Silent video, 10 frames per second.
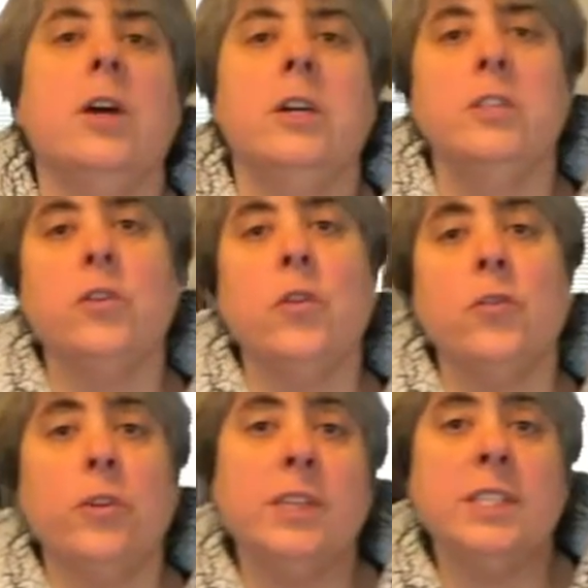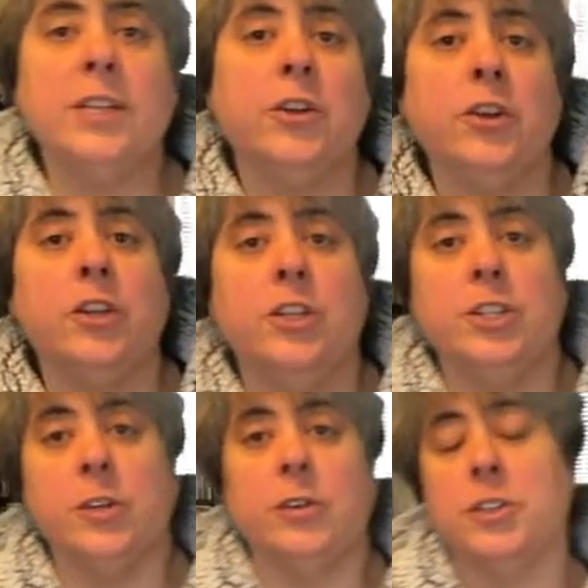So the first thing you're going to
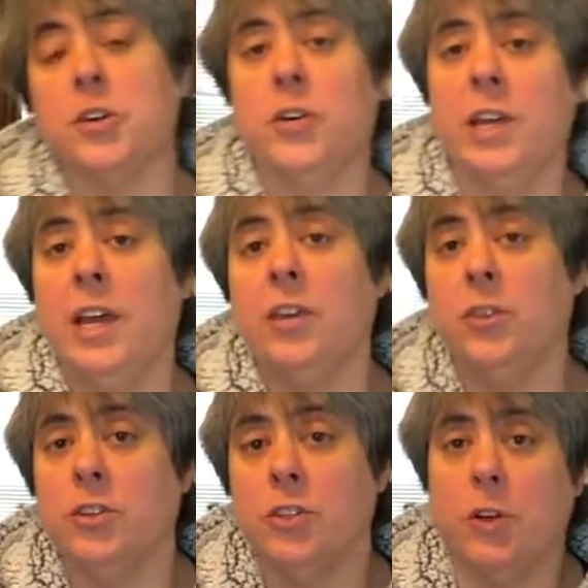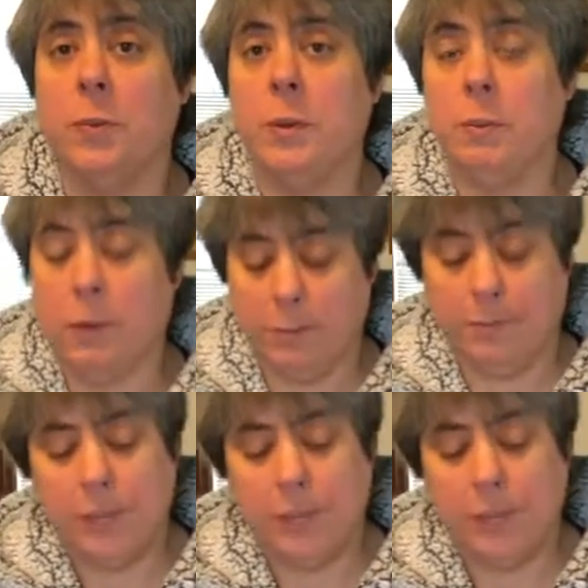do is to create your snow people.